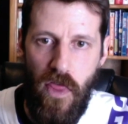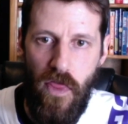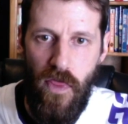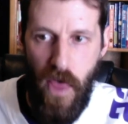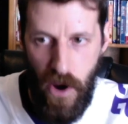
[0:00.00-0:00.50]

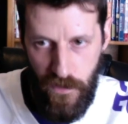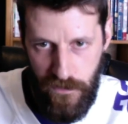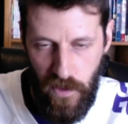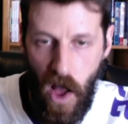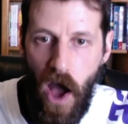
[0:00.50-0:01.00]
their
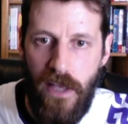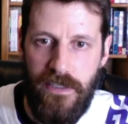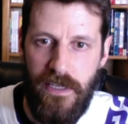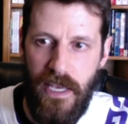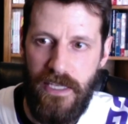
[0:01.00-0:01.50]

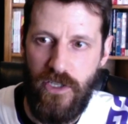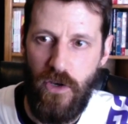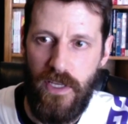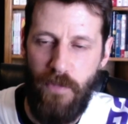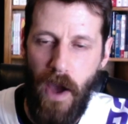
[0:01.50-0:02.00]
flaws as
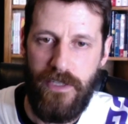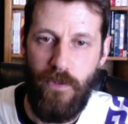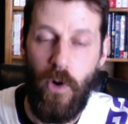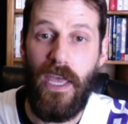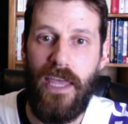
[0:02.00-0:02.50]
good as possible,